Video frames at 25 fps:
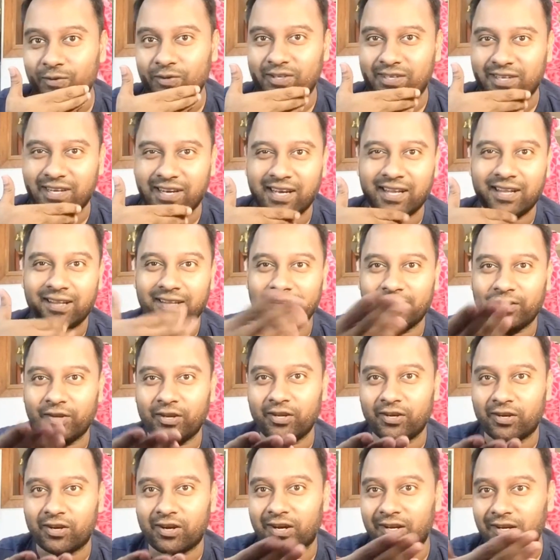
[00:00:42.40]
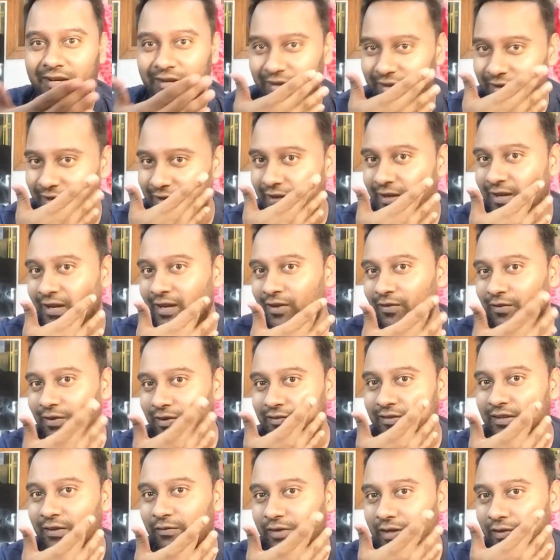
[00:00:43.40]
tell, you colored it.
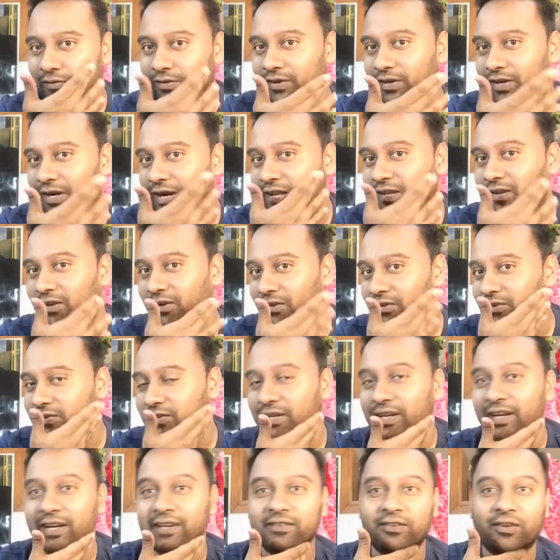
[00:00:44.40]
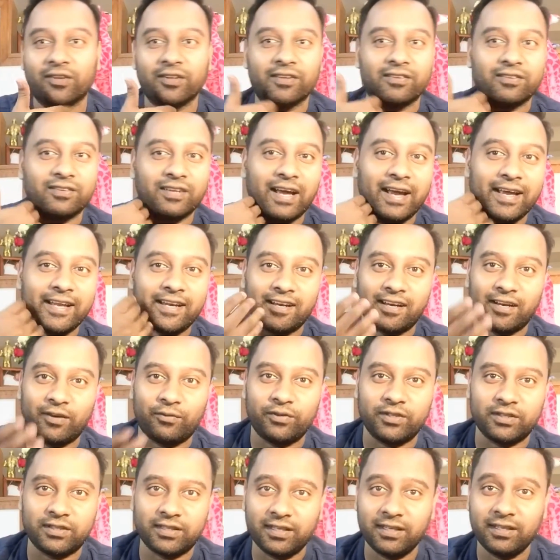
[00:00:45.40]
Sometimes your color gets on the side and
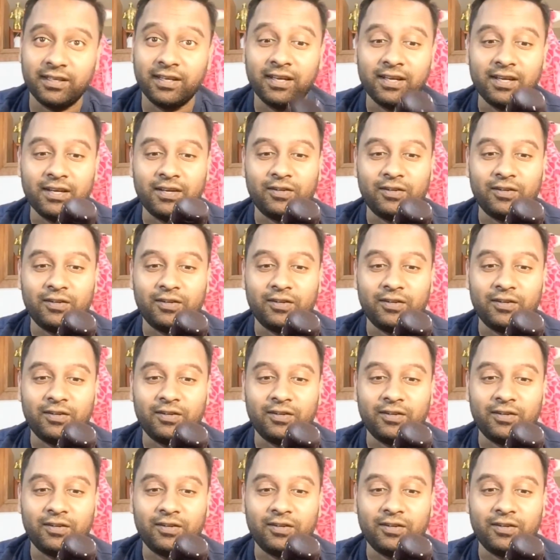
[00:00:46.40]
everything.